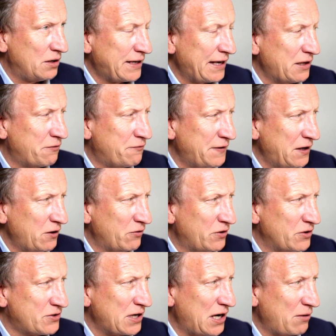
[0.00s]
get their feet under
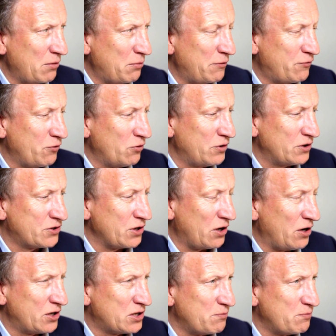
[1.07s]
the table before they started